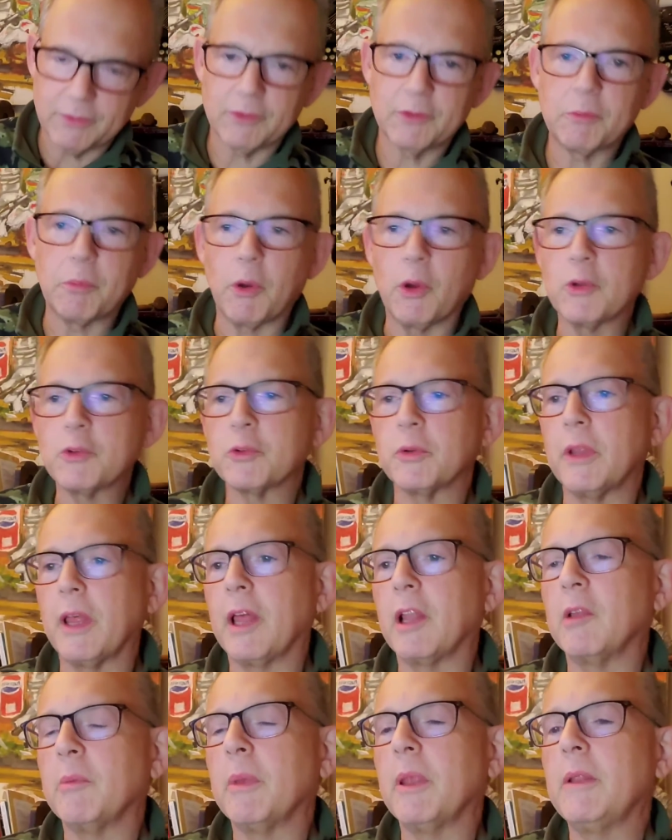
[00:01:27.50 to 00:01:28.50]
spiritual
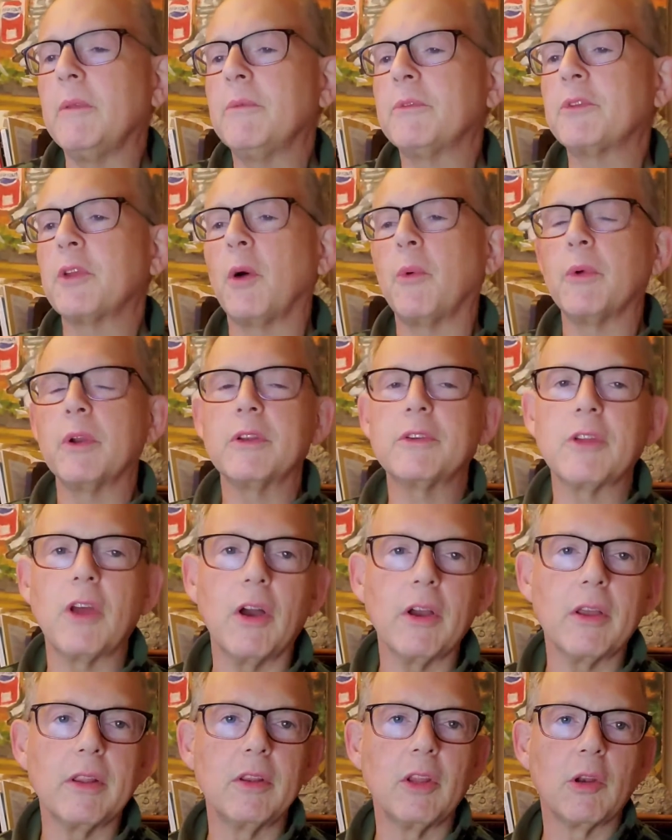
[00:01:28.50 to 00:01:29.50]
element. So I want to
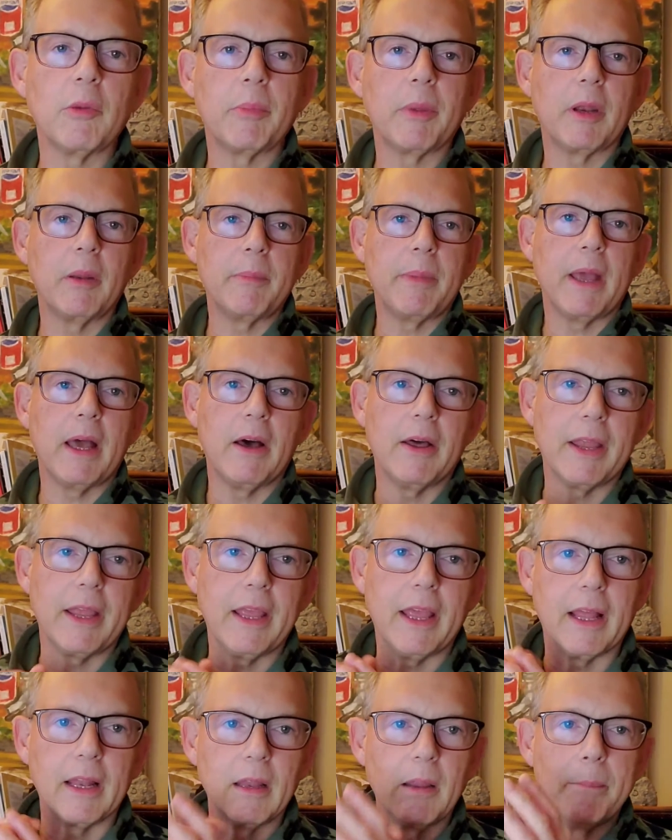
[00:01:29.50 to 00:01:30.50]
talk a little bit about
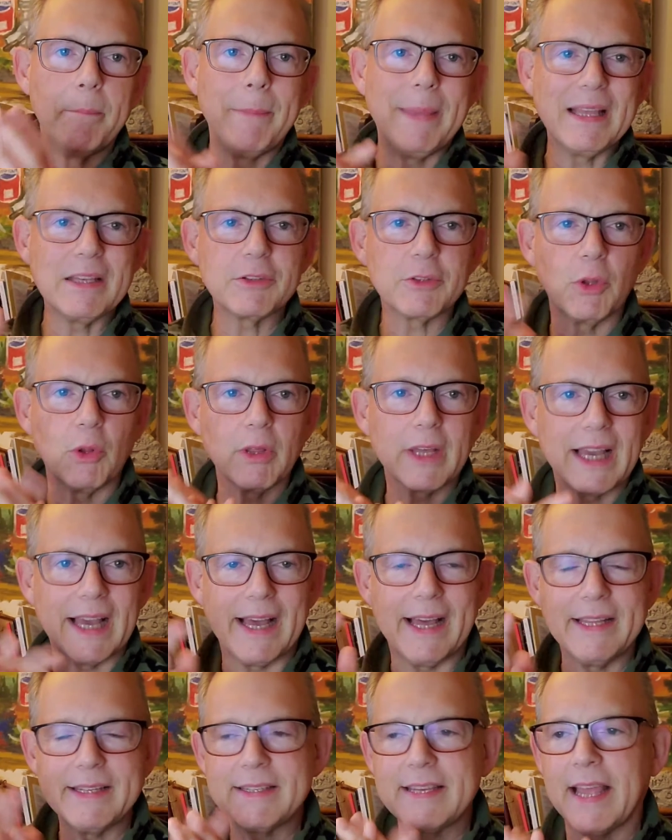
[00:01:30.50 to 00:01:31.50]
elemental
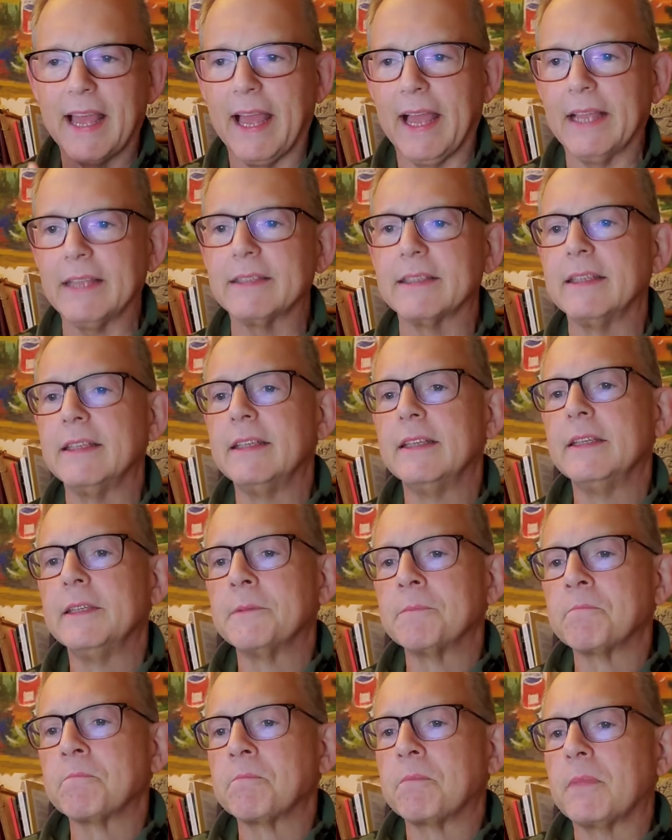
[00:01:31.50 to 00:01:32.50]
contact.
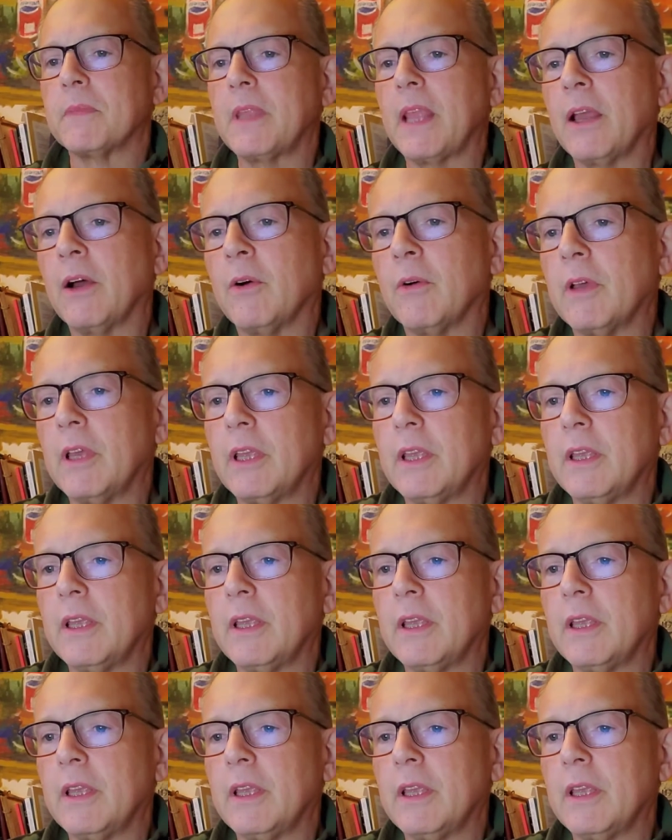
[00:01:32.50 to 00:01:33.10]
Now,